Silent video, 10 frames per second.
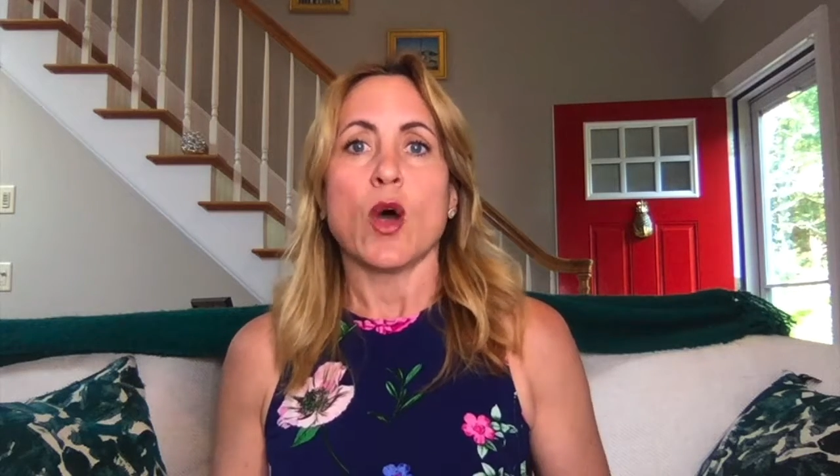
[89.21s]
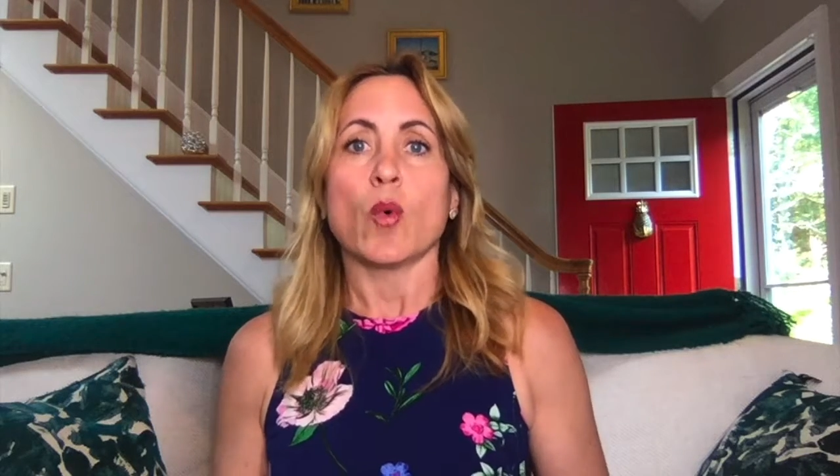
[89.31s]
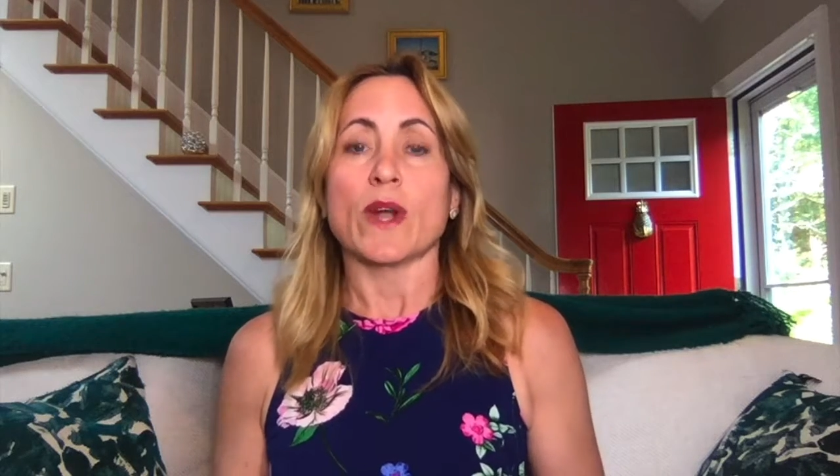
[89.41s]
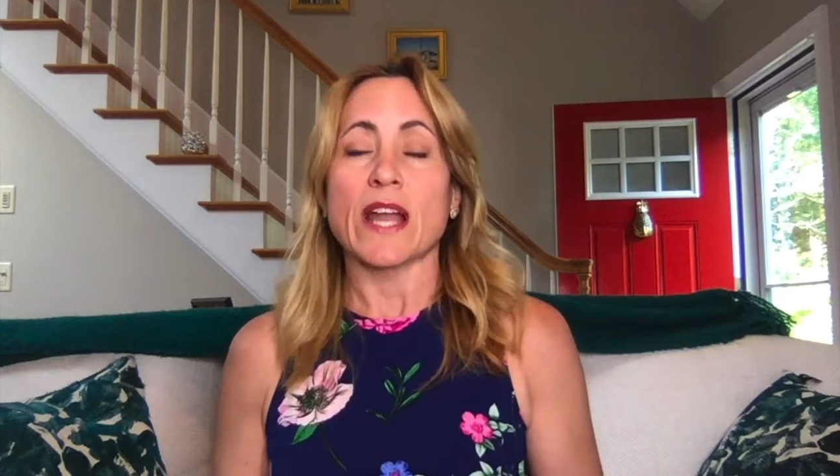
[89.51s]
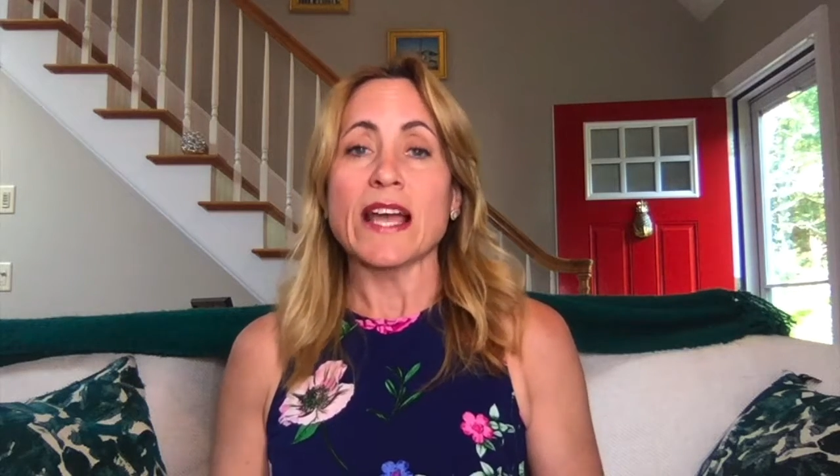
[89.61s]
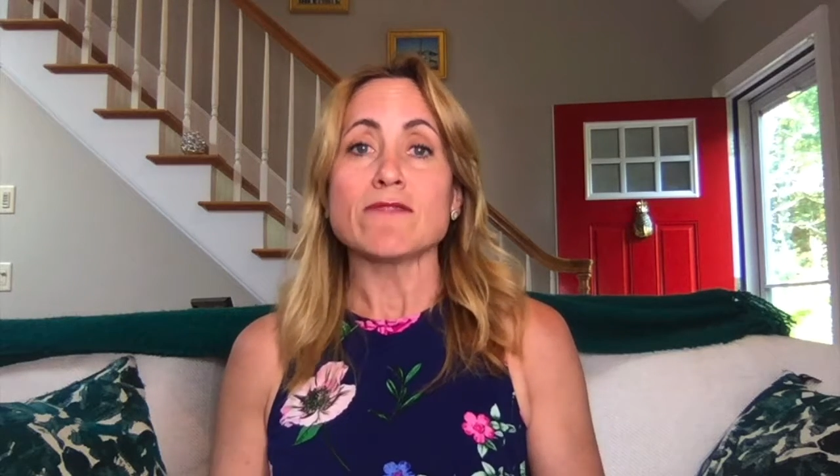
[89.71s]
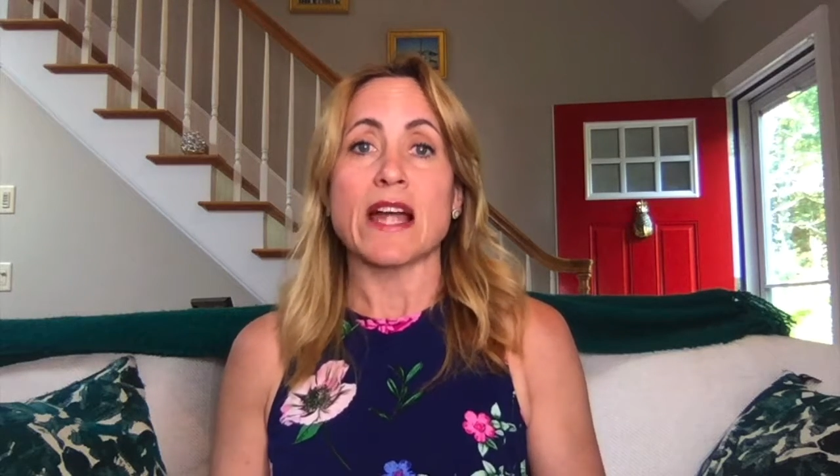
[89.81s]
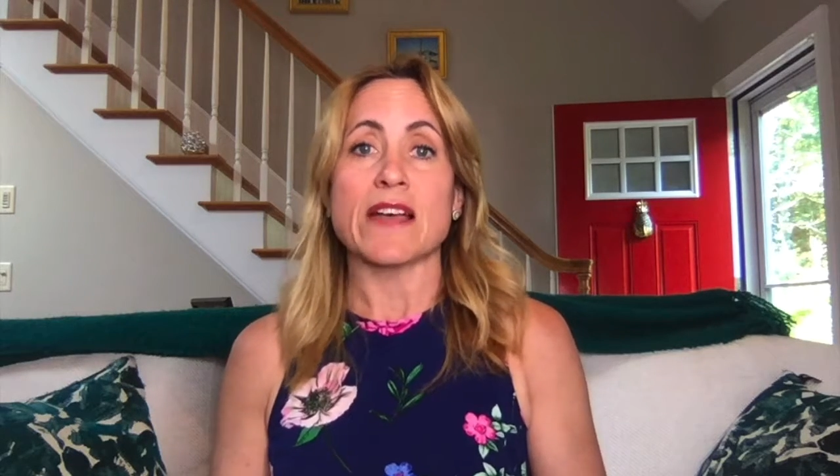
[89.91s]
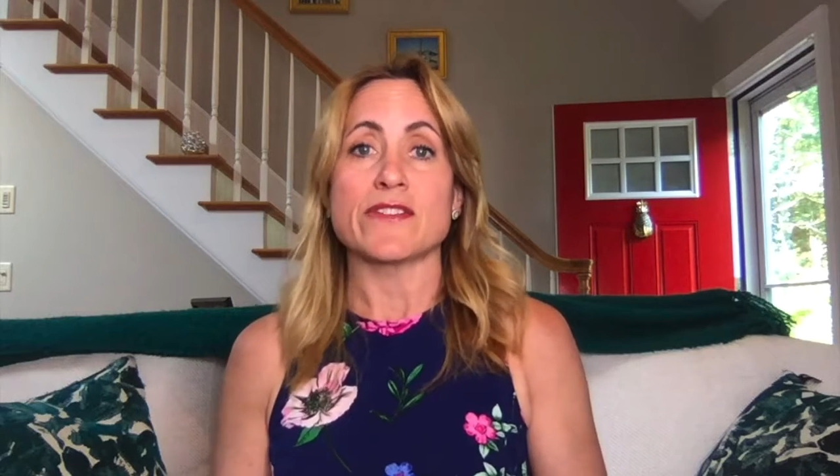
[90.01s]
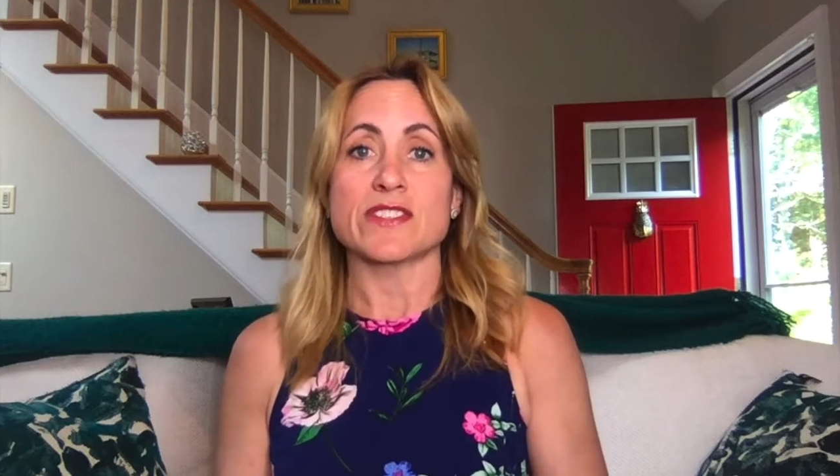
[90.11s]
What I'd
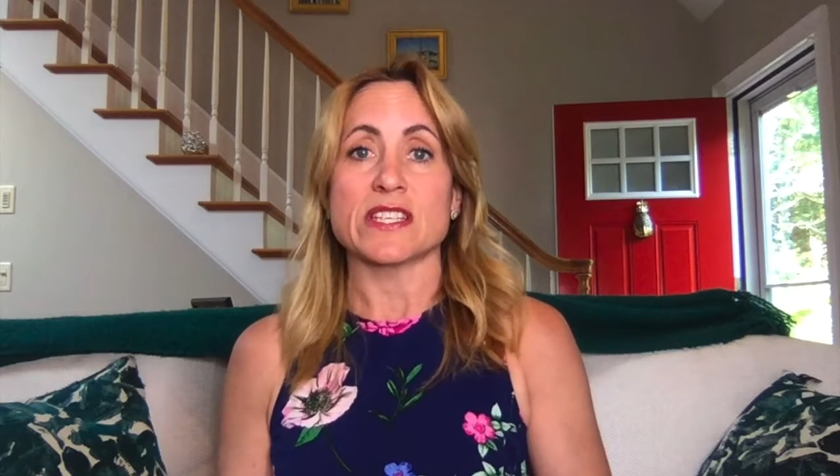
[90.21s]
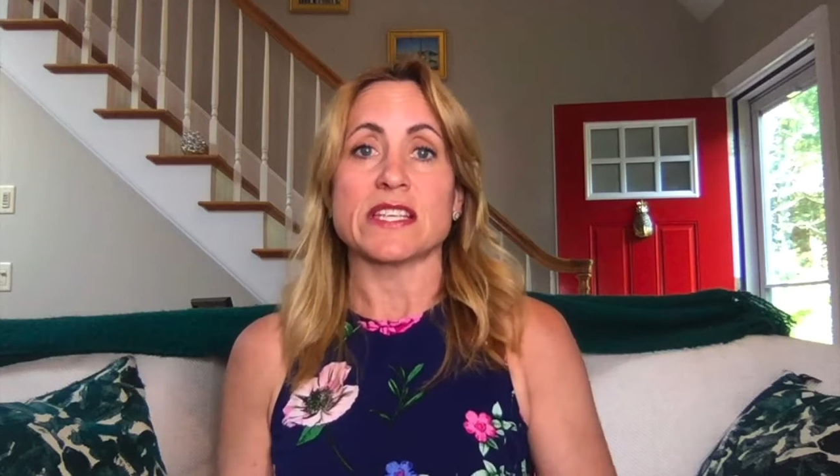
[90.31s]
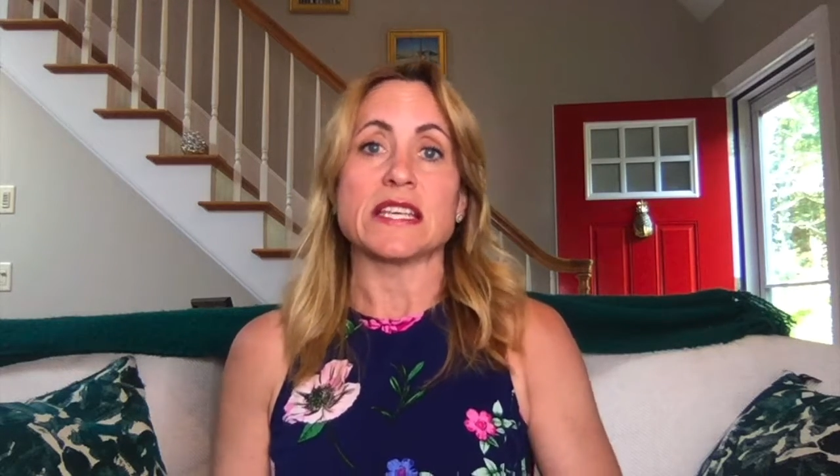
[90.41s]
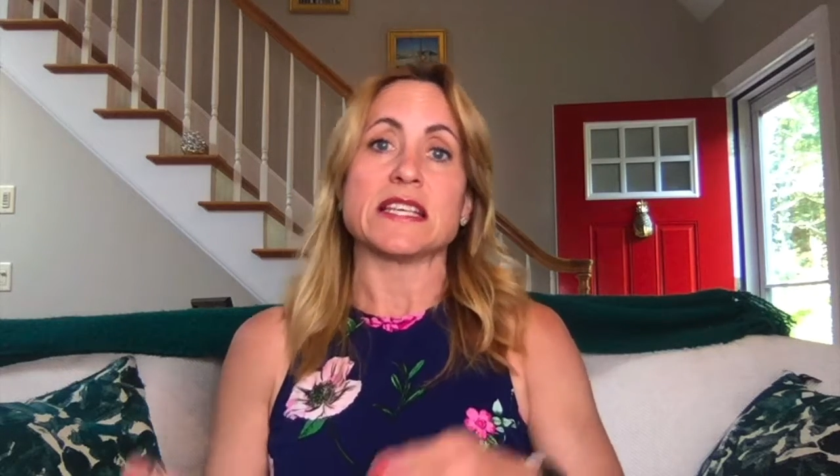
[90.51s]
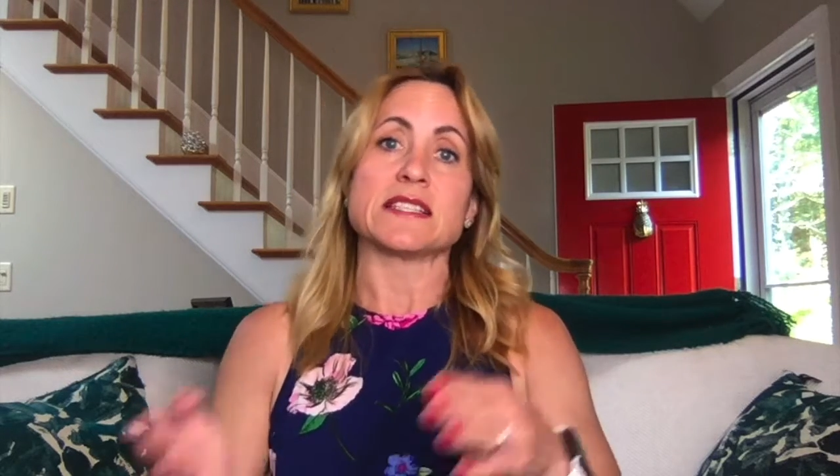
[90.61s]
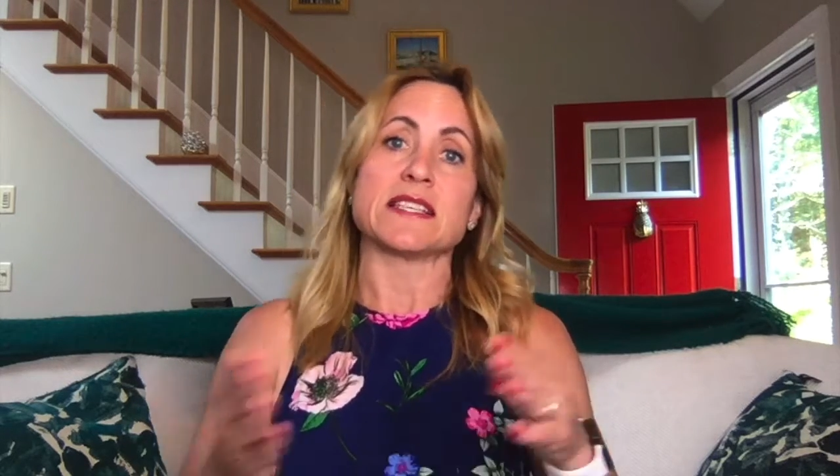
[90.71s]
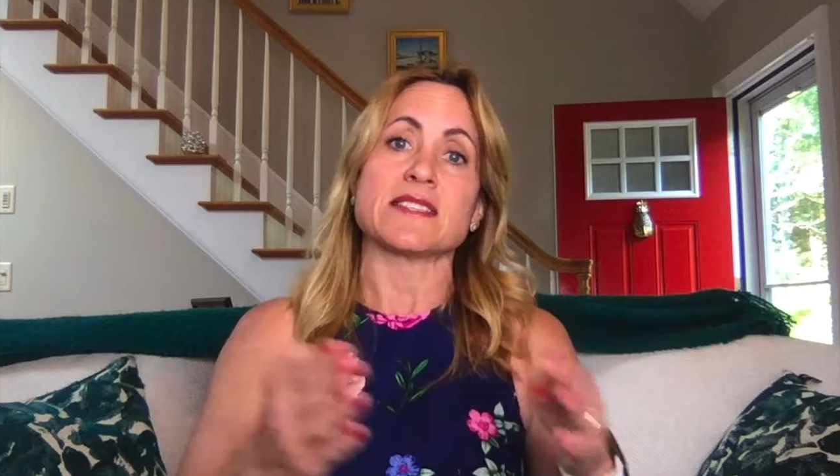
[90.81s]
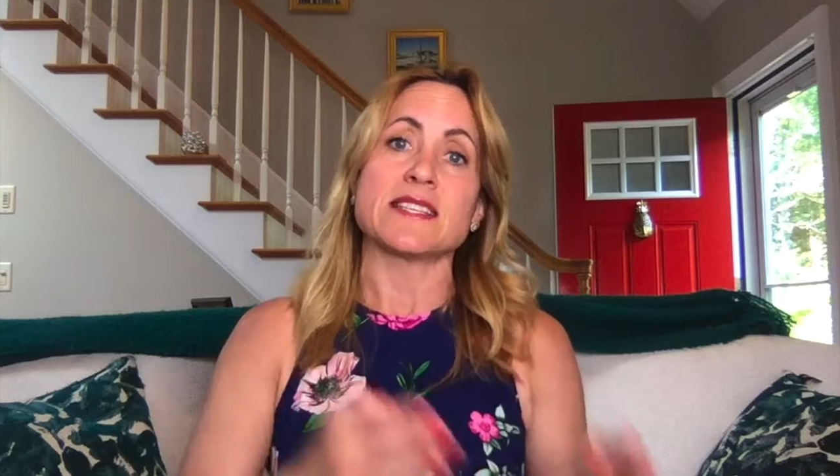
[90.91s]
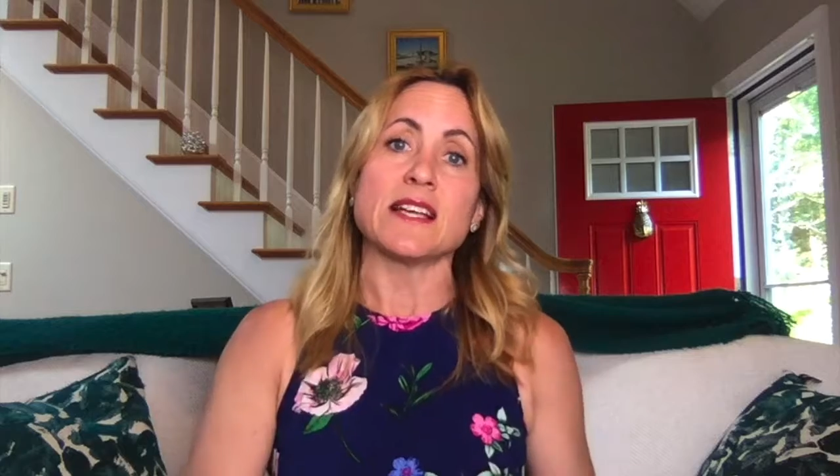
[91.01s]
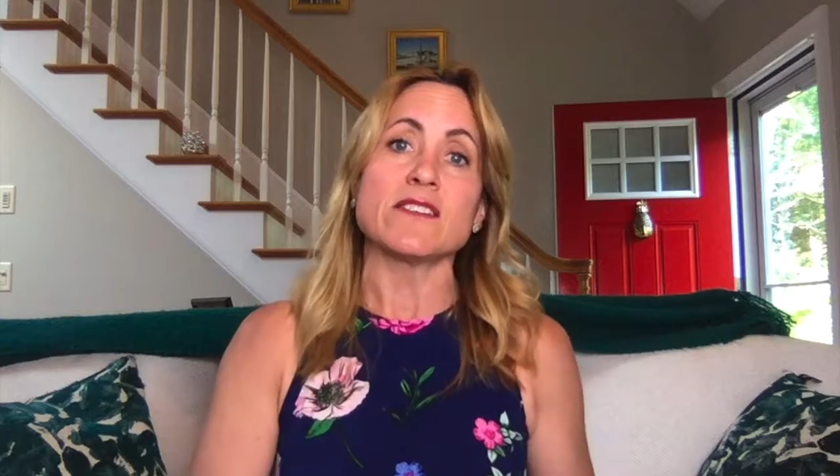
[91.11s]
rather see is the
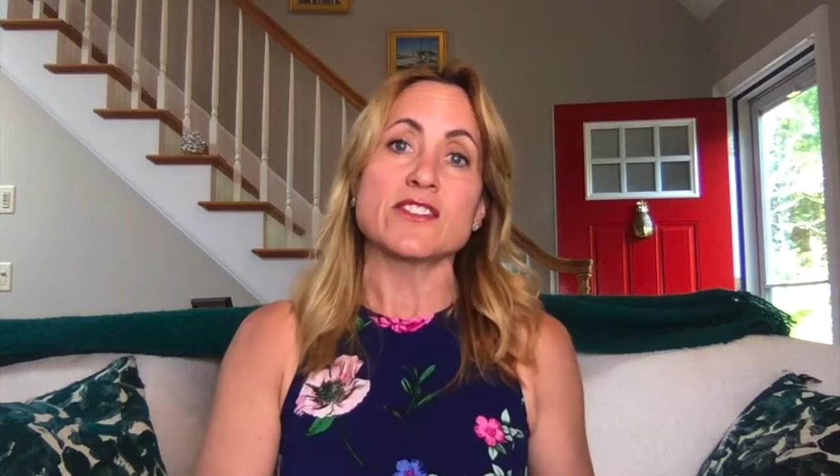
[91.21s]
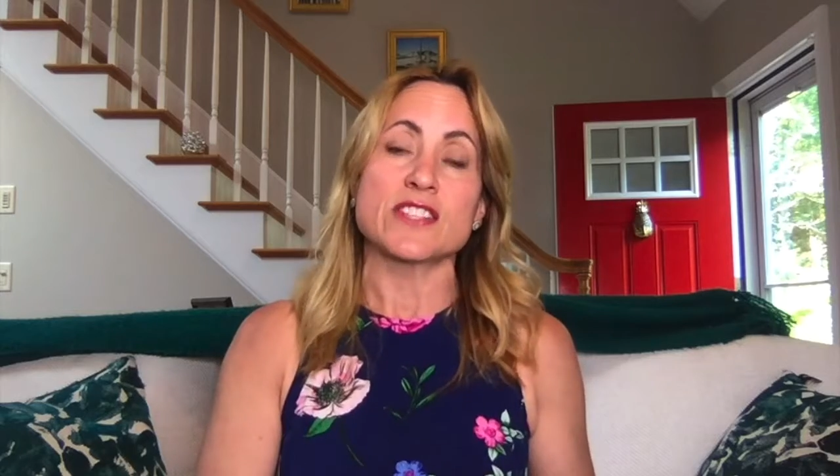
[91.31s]
sellers